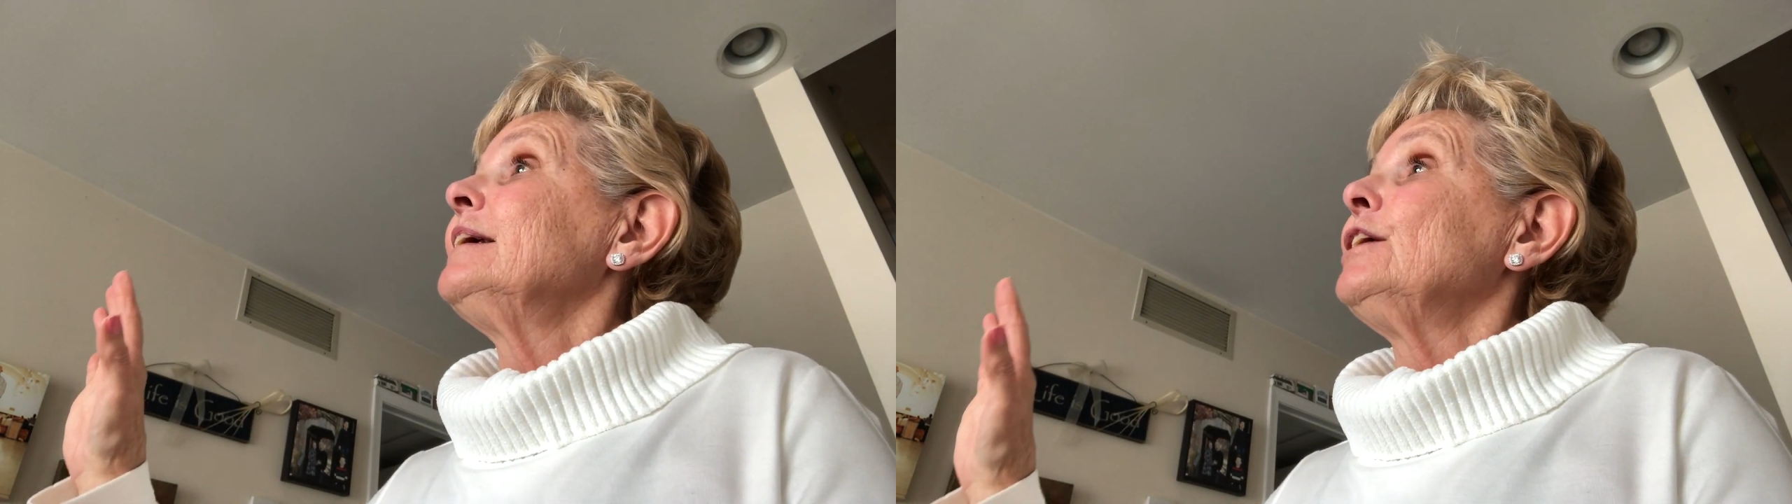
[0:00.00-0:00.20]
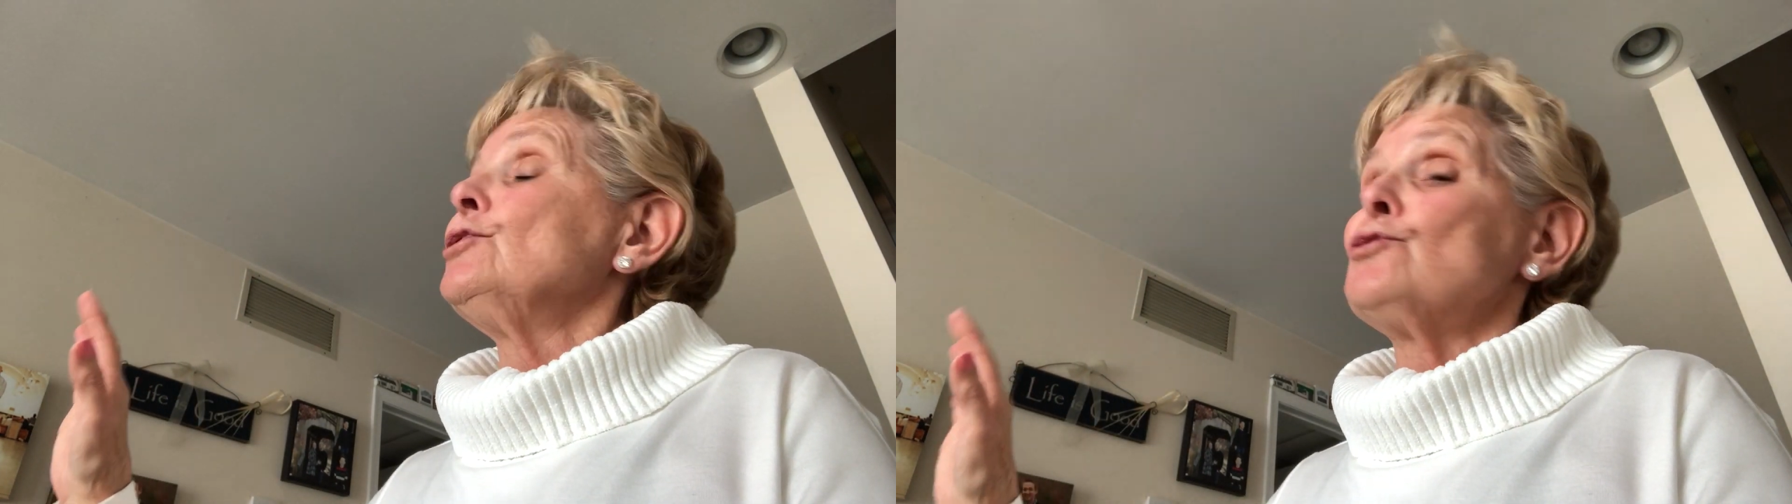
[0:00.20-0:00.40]

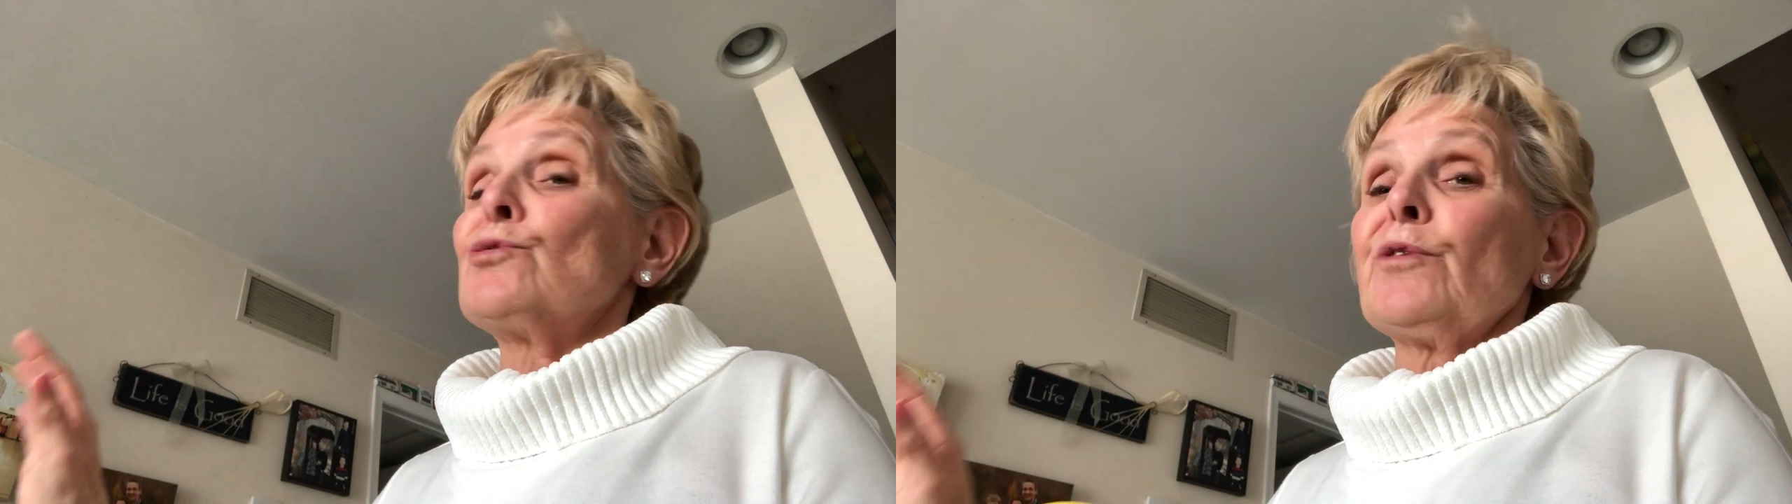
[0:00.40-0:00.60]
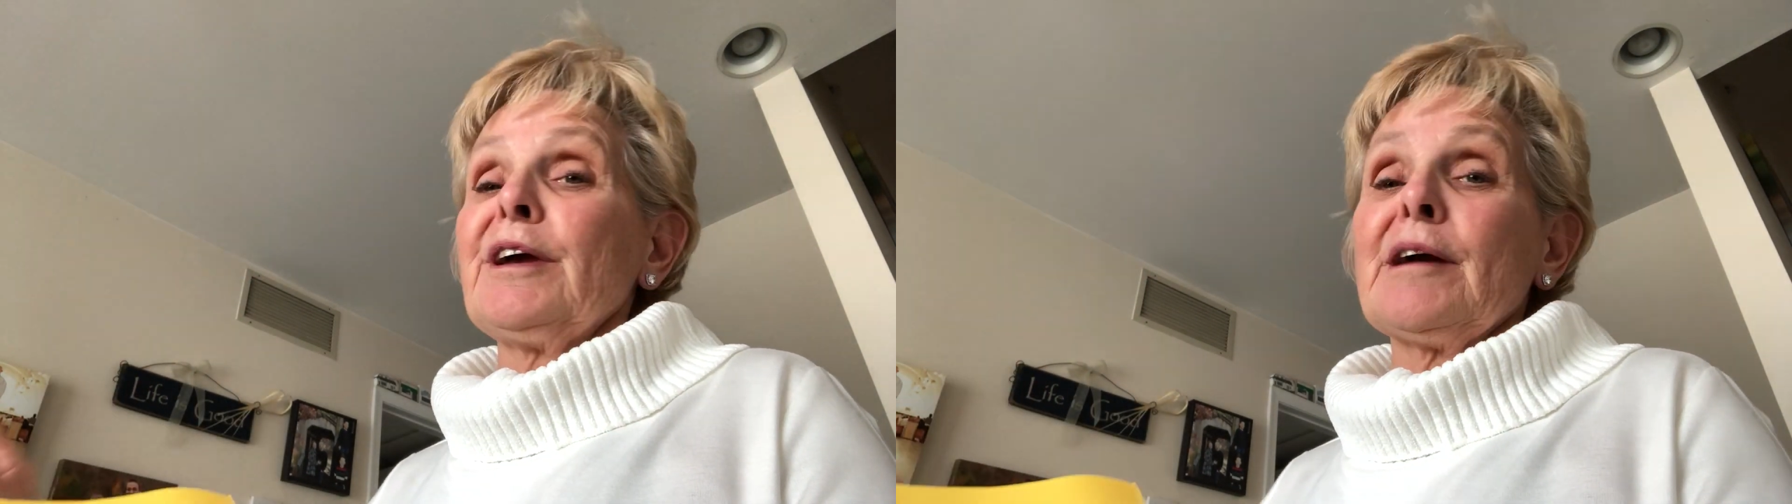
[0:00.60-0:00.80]

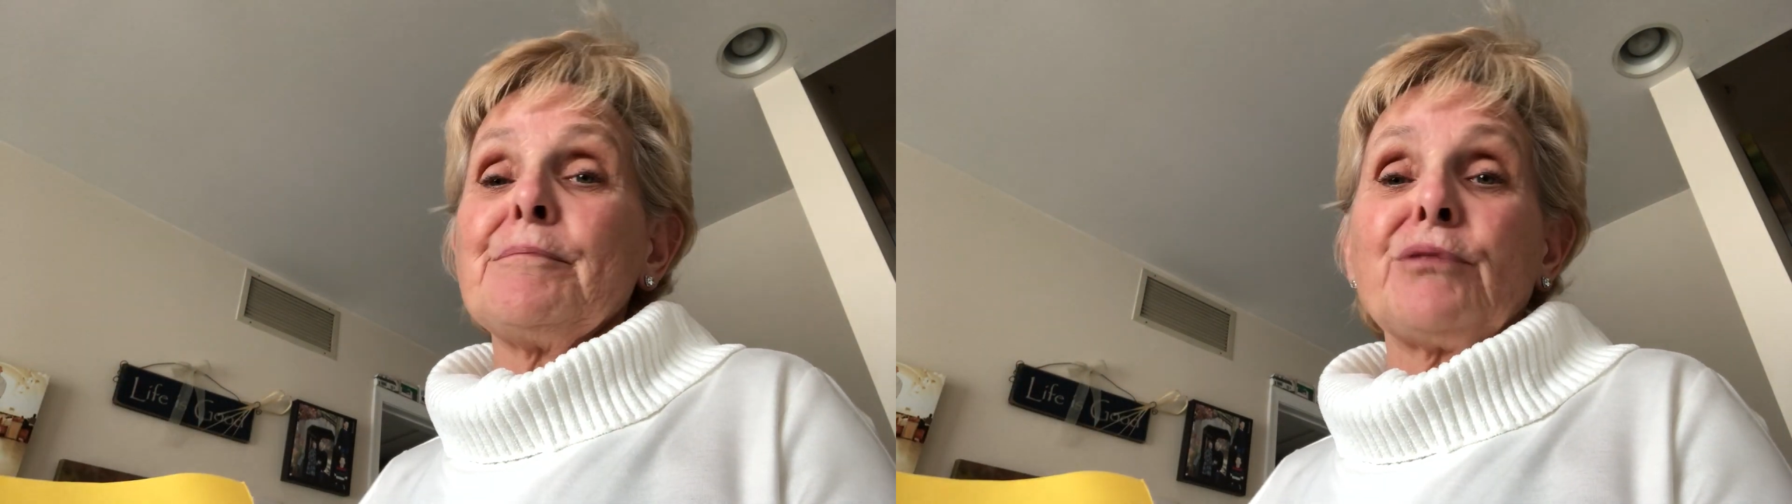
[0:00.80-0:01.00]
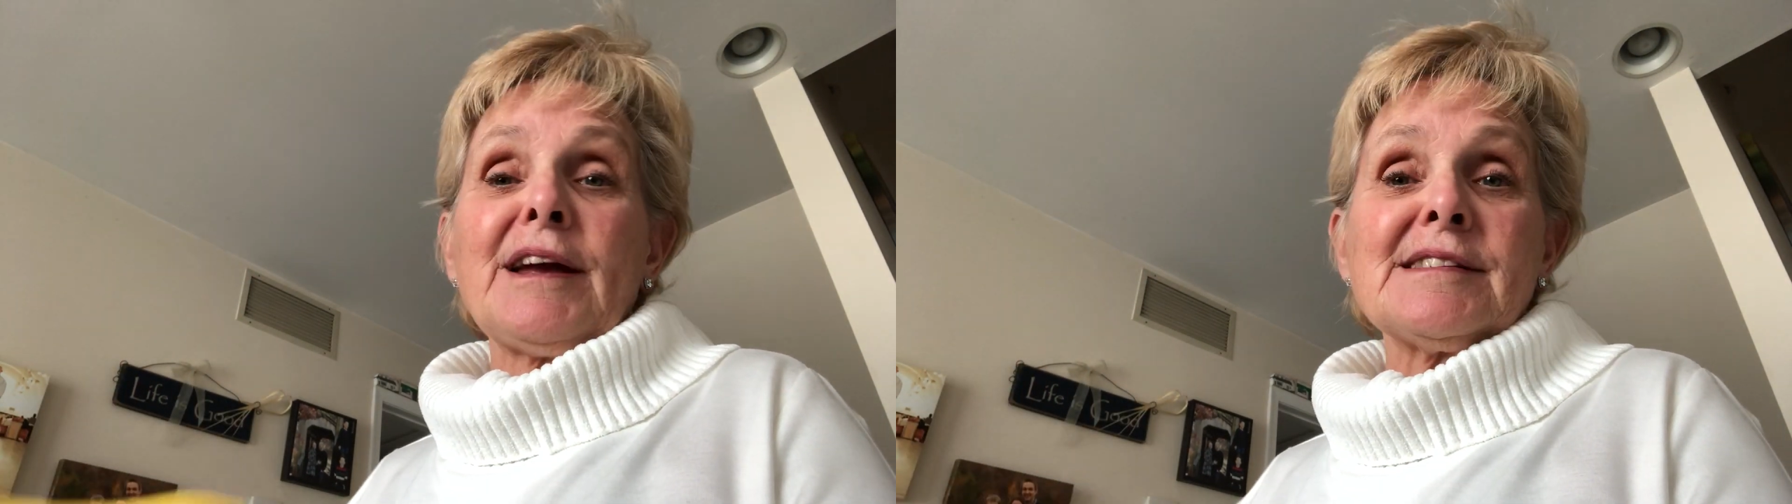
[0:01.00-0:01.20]
enjoying a
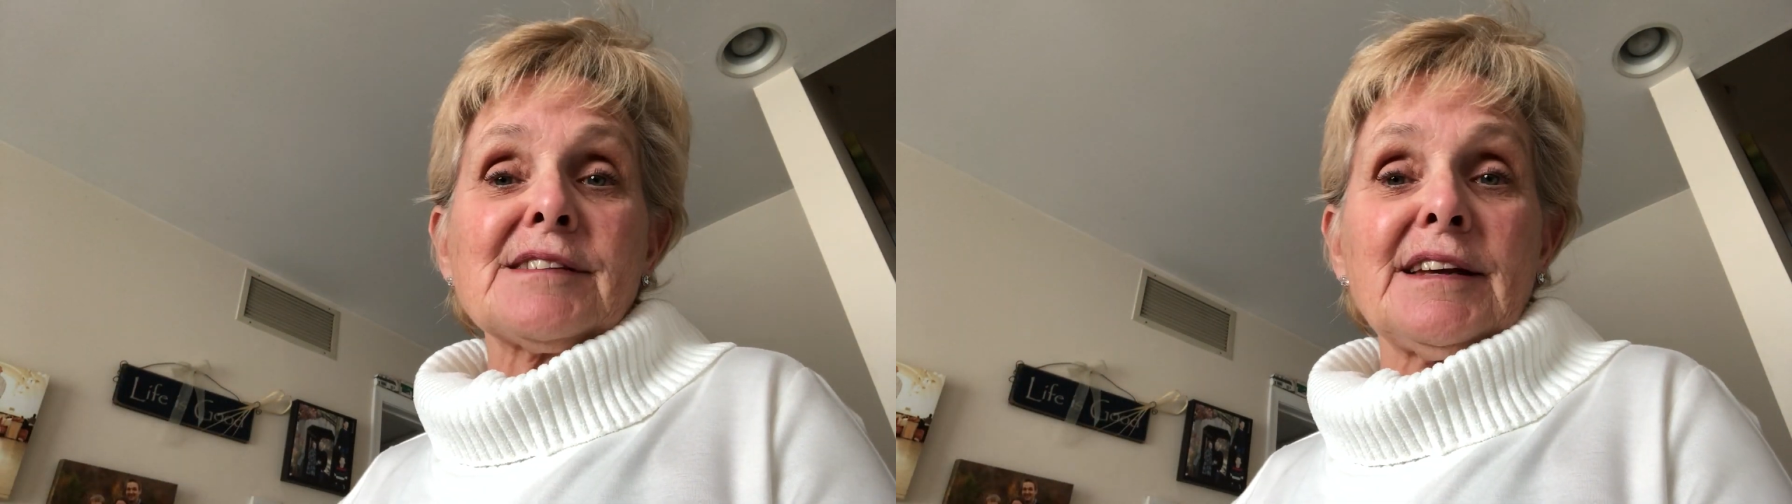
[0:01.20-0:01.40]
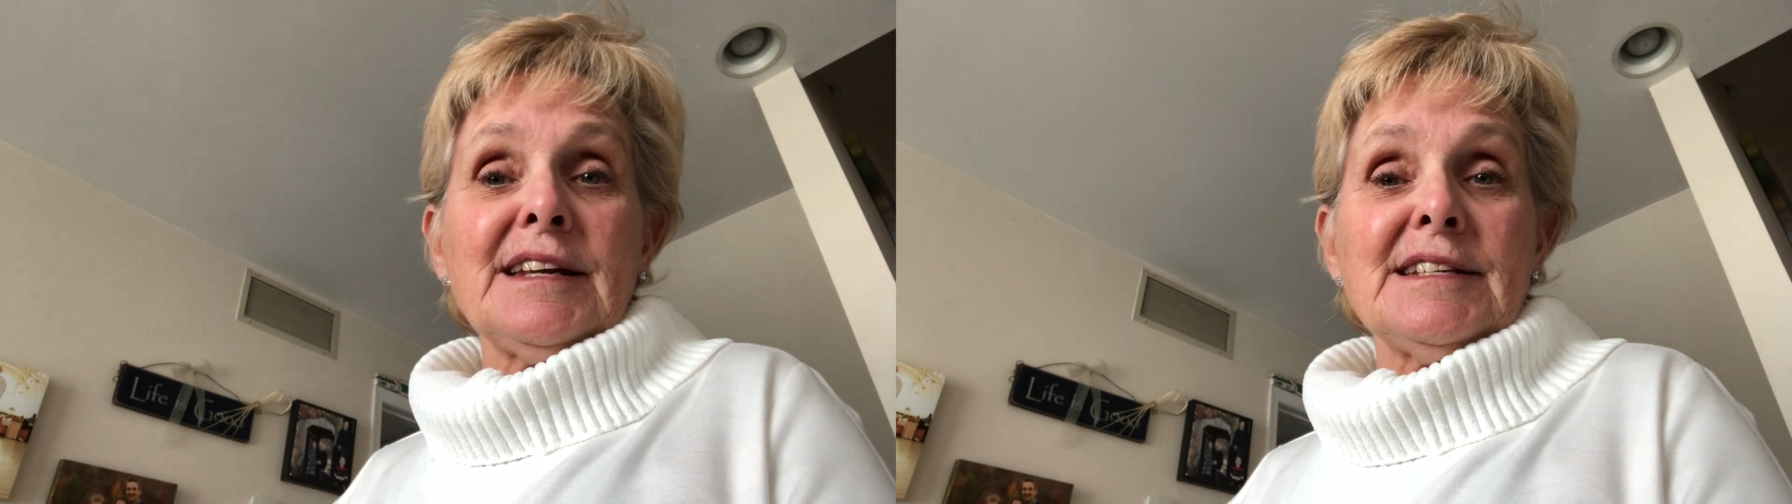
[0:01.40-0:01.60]
bright
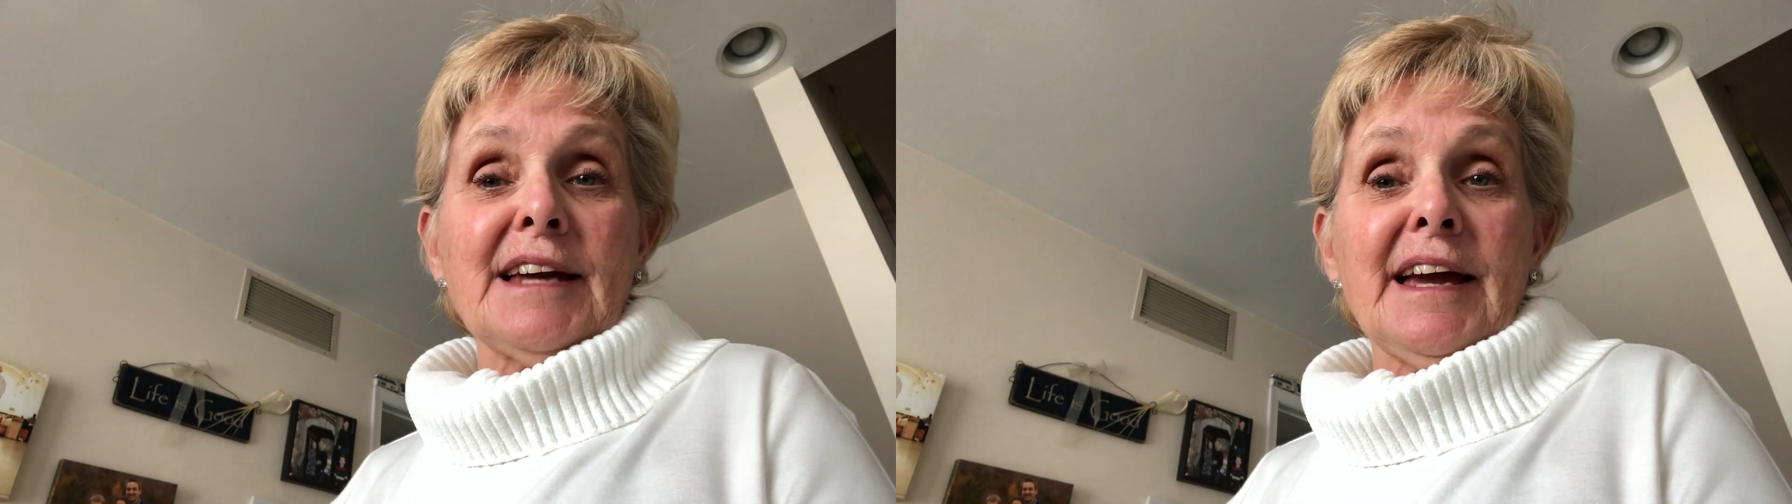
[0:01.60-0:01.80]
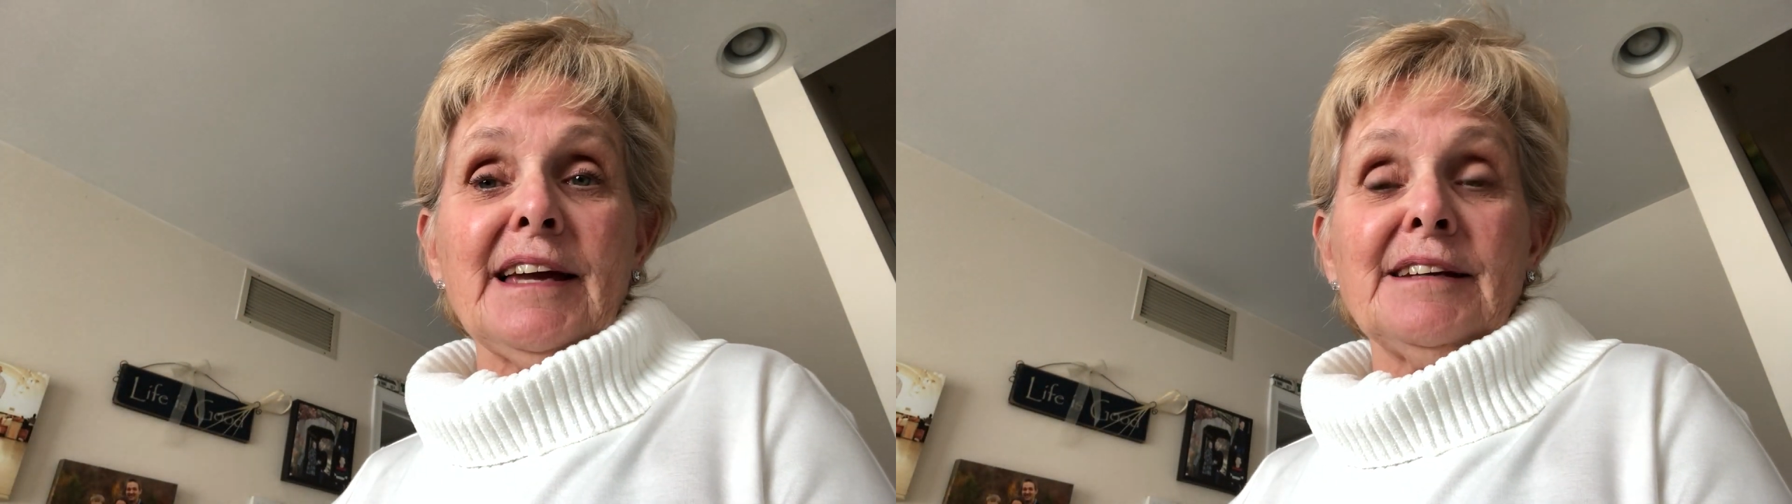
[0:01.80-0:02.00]
sunny
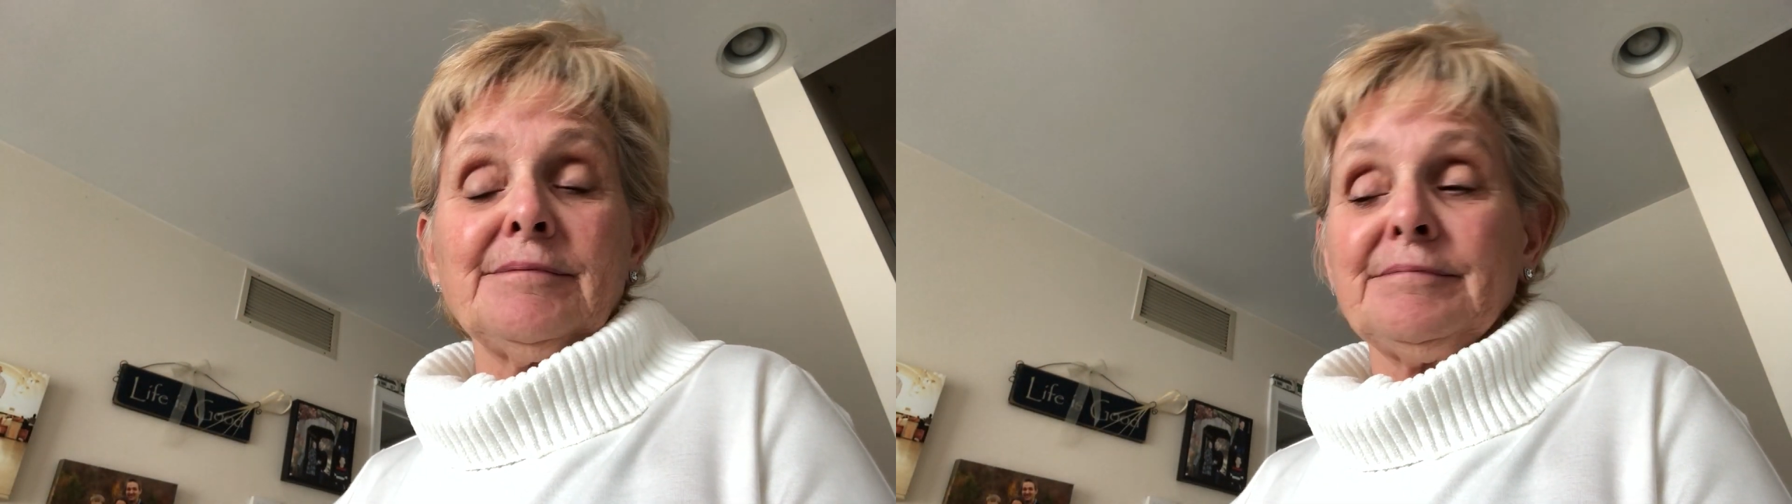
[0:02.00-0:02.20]
day,